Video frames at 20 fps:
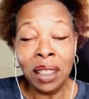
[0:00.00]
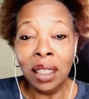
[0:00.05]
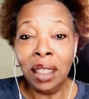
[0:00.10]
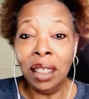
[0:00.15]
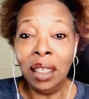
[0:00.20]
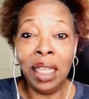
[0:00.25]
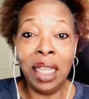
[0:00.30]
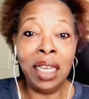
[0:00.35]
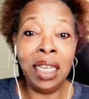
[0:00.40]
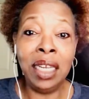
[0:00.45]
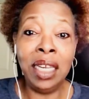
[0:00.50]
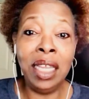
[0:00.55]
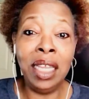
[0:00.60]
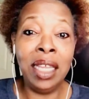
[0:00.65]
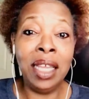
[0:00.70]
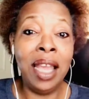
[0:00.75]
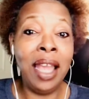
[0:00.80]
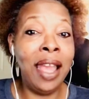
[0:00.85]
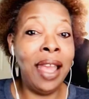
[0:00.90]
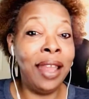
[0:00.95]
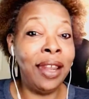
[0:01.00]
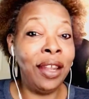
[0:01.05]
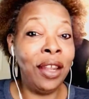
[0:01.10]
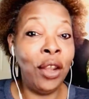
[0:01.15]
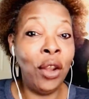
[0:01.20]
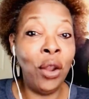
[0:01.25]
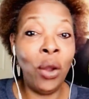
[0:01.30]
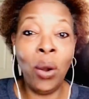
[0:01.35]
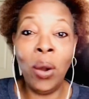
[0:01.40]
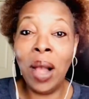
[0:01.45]
Lady Nika had
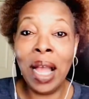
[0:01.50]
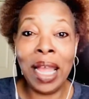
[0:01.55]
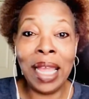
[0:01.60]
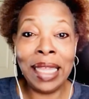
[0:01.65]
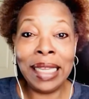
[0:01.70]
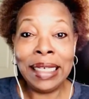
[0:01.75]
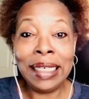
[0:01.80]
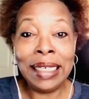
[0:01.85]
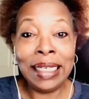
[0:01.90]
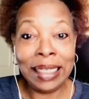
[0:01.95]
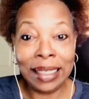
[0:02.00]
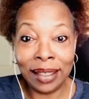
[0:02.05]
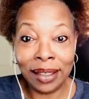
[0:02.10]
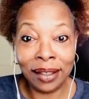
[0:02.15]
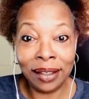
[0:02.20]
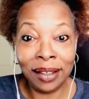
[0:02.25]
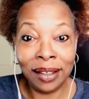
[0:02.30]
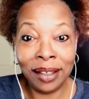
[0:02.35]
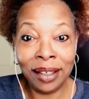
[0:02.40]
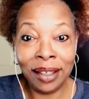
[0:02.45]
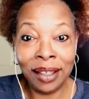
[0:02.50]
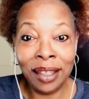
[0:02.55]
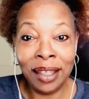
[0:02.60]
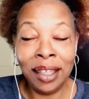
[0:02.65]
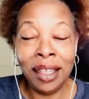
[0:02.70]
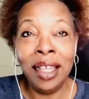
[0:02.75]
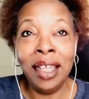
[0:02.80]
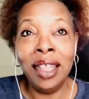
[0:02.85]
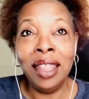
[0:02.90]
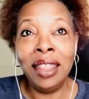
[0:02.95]
no idea
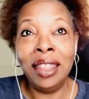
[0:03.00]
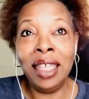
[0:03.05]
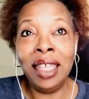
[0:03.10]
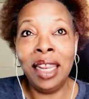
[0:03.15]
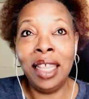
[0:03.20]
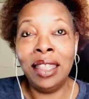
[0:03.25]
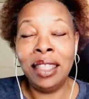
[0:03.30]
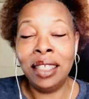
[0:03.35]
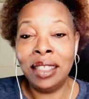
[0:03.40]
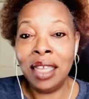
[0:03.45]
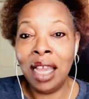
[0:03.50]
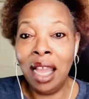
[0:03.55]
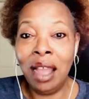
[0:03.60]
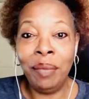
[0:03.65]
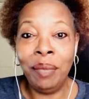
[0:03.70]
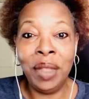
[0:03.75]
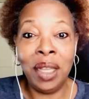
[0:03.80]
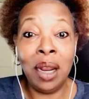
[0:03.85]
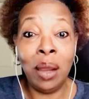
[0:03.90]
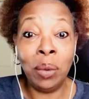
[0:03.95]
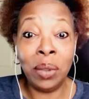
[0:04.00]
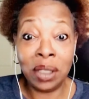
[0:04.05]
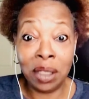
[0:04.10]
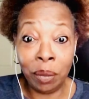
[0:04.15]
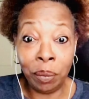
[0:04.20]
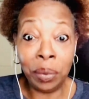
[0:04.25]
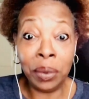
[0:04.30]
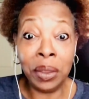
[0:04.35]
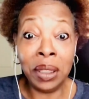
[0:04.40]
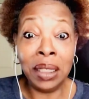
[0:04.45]
that at the time that I was
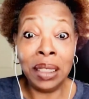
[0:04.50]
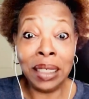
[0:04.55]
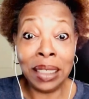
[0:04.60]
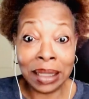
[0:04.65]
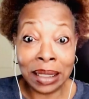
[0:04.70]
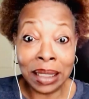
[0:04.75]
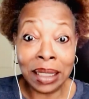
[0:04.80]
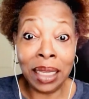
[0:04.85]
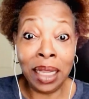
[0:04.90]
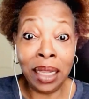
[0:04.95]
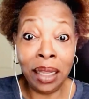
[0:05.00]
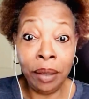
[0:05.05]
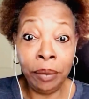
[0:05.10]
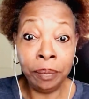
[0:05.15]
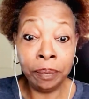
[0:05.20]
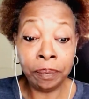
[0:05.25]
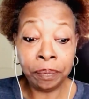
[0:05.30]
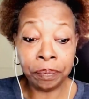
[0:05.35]
simply listening